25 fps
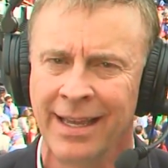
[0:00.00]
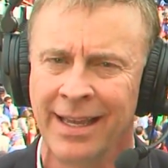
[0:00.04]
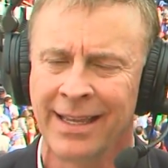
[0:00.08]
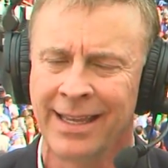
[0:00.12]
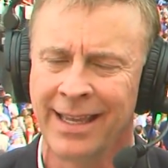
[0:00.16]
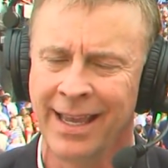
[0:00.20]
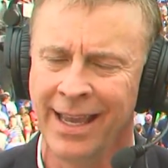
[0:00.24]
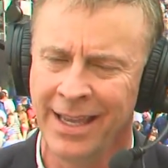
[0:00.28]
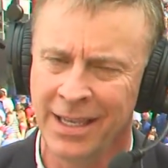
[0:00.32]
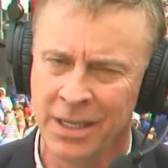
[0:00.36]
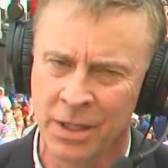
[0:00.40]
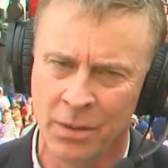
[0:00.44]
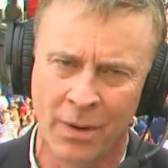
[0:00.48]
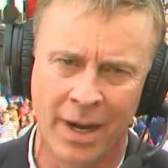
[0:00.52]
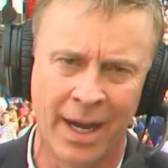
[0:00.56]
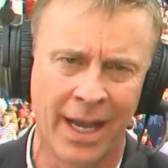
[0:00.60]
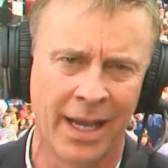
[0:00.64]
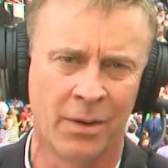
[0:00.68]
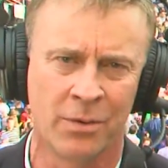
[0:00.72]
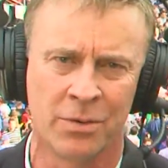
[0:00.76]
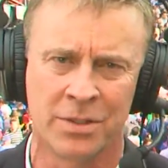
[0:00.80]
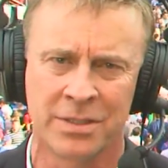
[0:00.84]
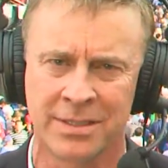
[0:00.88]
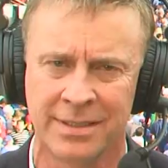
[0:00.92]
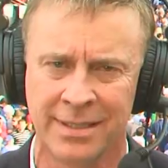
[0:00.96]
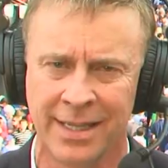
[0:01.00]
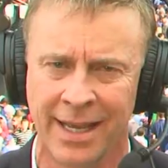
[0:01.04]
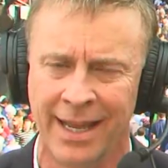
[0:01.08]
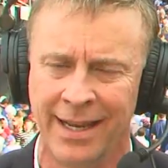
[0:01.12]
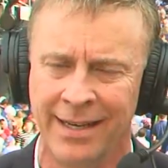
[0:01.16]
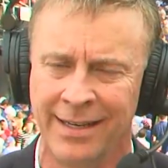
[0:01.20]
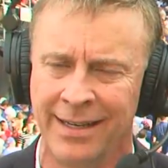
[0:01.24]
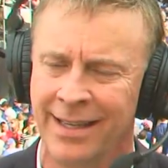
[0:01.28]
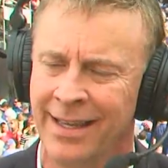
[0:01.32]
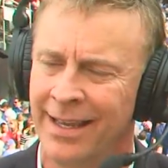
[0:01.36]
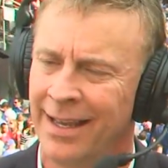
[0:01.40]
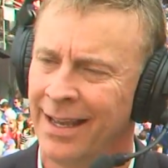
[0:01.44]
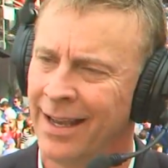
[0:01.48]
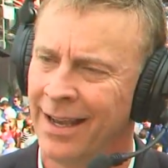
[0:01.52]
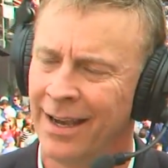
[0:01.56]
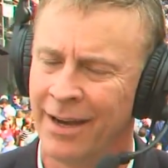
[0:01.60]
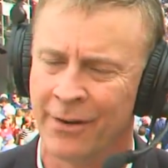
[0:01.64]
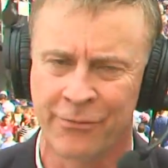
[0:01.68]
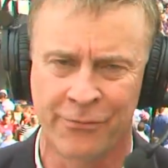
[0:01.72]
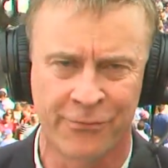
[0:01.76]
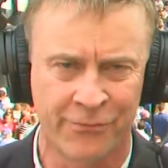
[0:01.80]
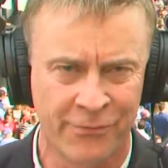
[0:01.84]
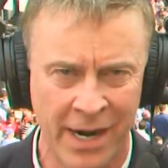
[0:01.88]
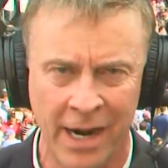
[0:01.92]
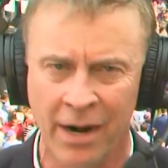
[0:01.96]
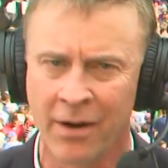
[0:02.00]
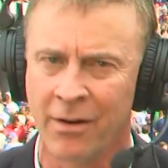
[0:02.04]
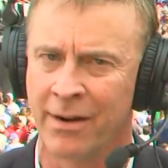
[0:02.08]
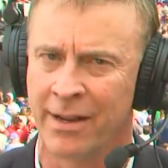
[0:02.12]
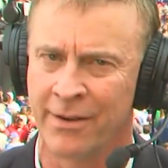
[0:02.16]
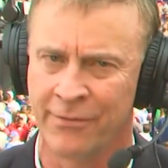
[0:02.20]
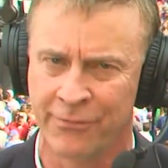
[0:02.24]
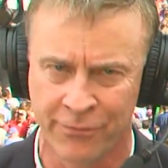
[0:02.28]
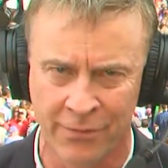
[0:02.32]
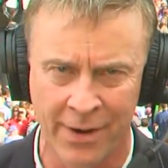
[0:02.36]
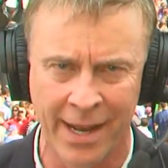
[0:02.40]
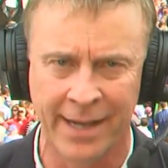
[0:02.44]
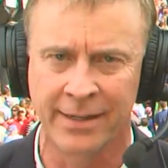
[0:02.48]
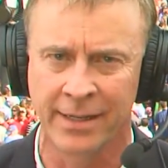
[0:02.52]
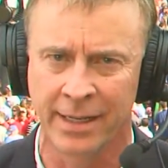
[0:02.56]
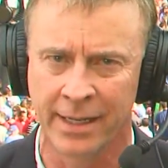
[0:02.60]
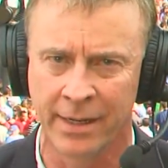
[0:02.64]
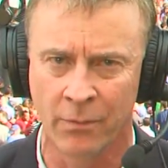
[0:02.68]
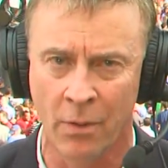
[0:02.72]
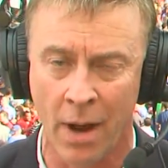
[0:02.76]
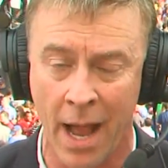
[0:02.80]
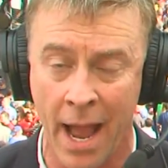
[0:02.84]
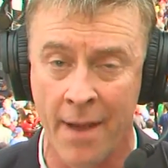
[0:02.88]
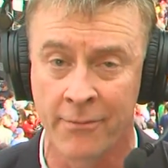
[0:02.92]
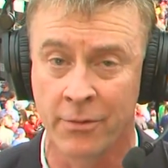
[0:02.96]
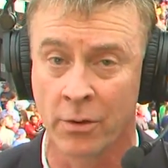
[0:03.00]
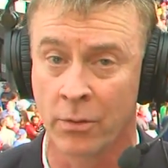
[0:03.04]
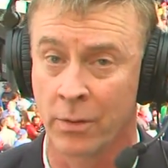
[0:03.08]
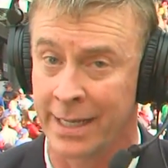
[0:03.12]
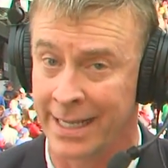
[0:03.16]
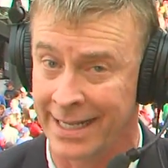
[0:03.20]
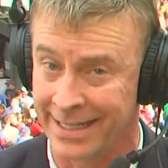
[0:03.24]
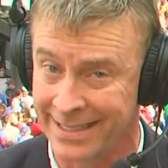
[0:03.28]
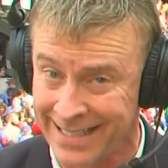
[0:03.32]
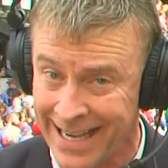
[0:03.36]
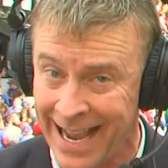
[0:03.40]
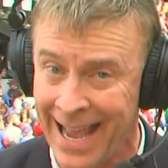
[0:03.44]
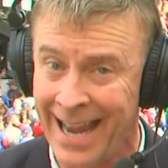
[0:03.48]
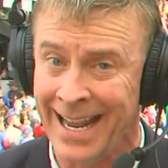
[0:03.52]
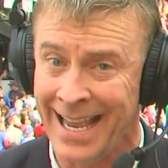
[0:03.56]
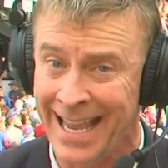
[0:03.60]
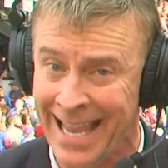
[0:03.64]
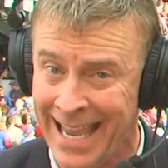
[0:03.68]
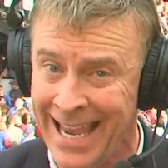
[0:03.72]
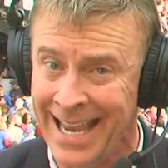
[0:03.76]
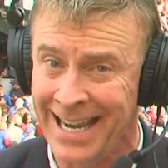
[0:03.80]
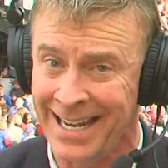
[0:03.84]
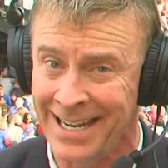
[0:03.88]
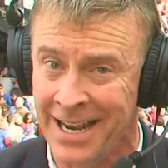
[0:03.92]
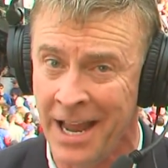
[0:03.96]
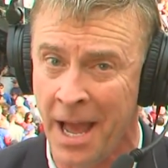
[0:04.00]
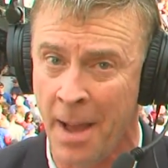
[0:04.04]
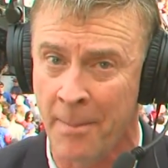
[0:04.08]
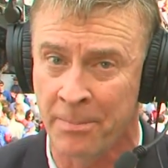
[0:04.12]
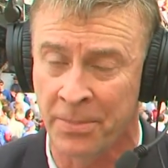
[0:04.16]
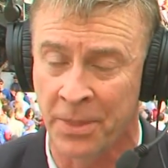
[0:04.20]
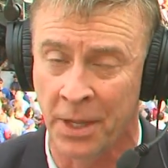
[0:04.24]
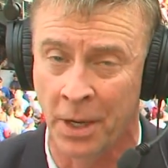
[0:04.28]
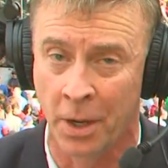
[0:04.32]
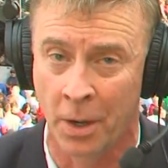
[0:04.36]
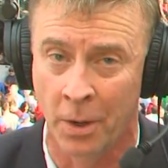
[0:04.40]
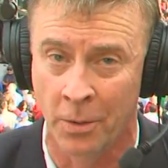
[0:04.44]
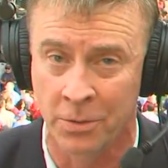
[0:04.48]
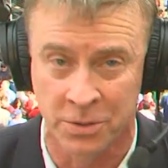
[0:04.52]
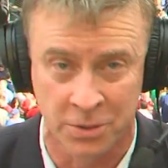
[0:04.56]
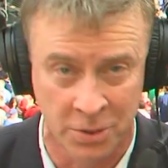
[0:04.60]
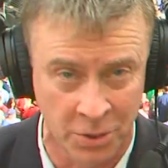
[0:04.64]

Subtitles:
KU Iowa State, a very friendly rivalry. It's kind of heating up though.